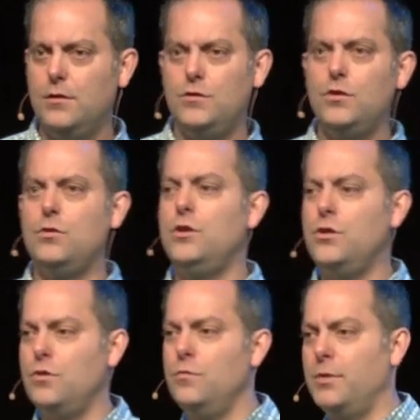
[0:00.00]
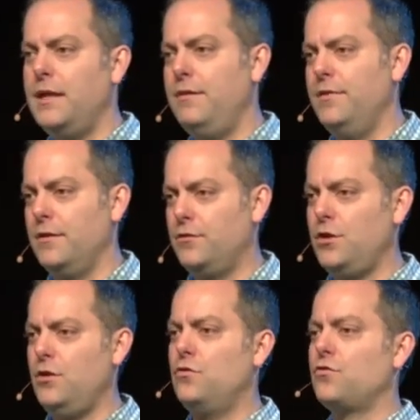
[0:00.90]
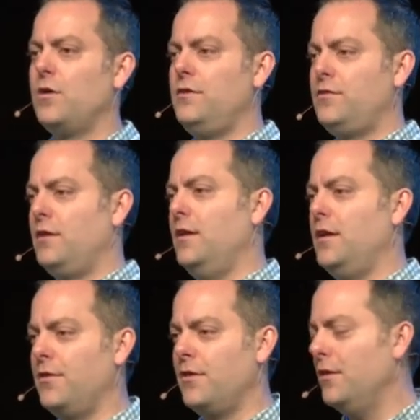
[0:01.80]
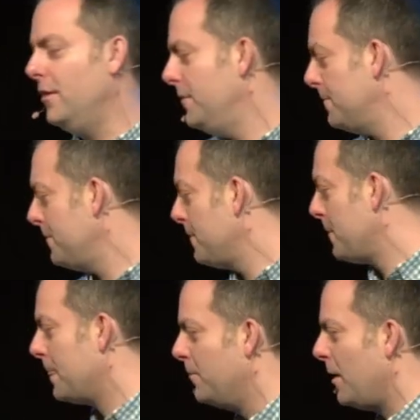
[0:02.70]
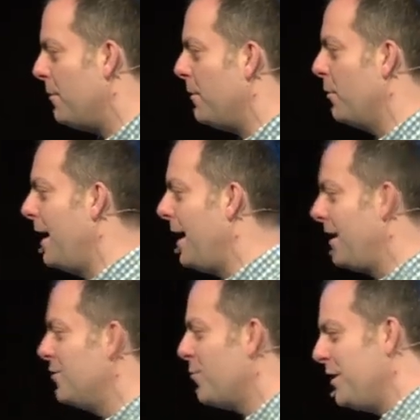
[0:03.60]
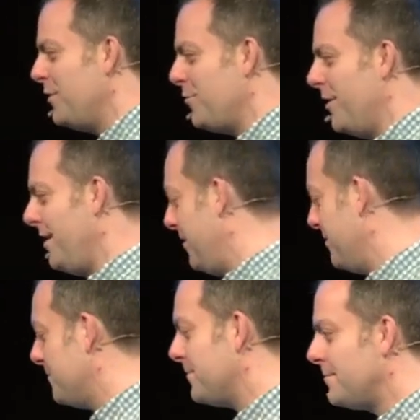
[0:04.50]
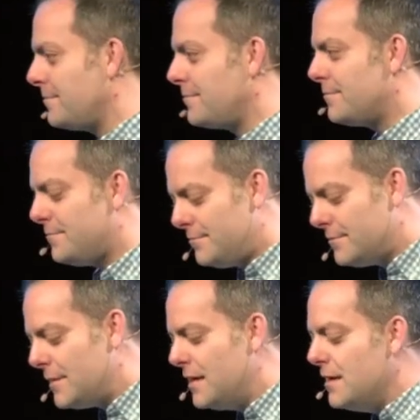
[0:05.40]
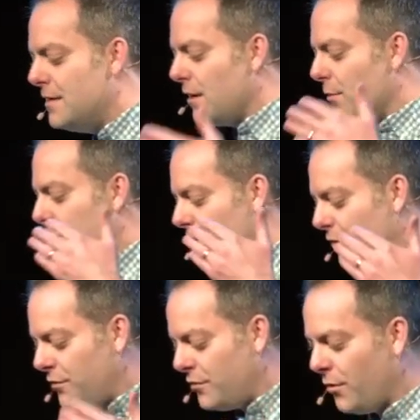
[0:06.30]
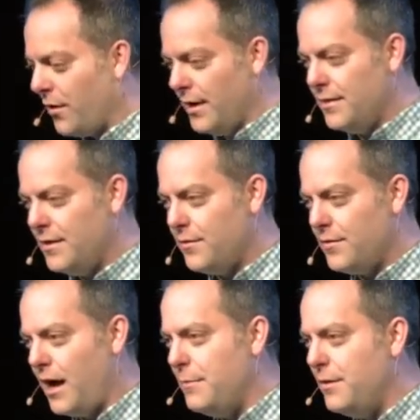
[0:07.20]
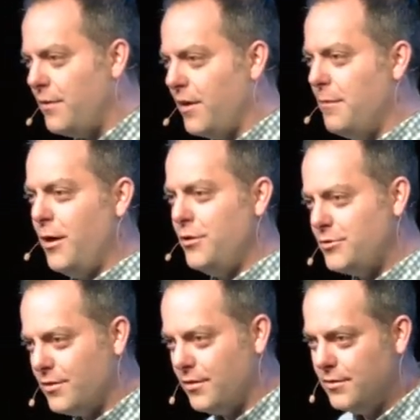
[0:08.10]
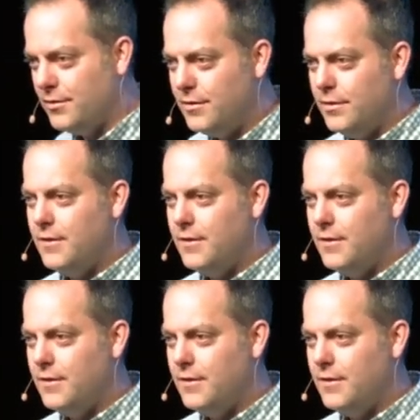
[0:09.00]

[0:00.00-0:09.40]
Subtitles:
Do you believe this? Do you trust in another? I remember back in 2020, there was this story that got me very emotional.